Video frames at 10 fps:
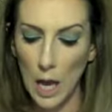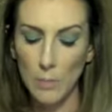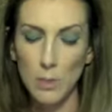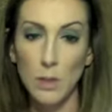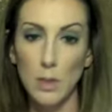
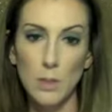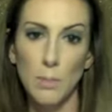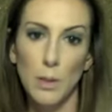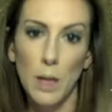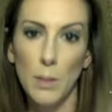This is
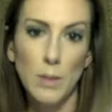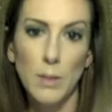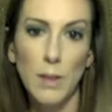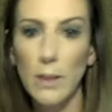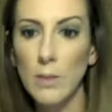pretty much my
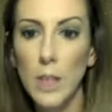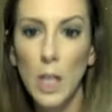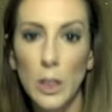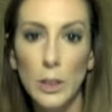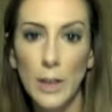favorite
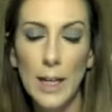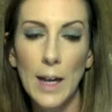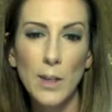color right now.